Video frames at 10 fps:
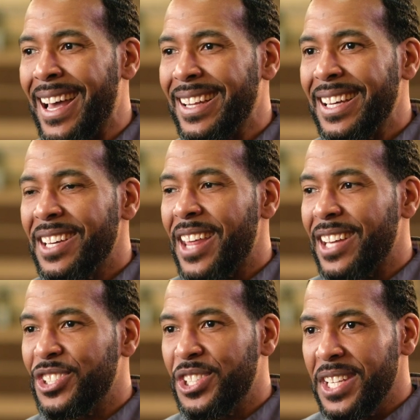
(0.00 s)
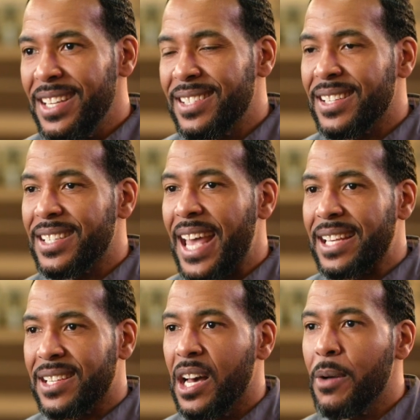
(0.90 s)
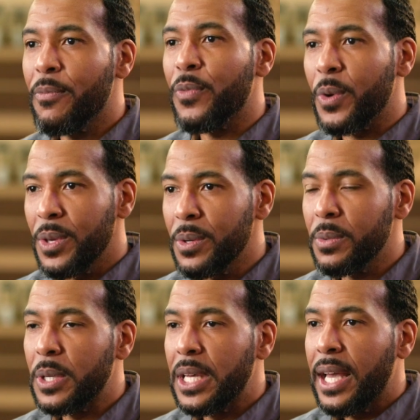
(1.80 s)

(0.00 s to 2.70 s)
that Jesus has come for you.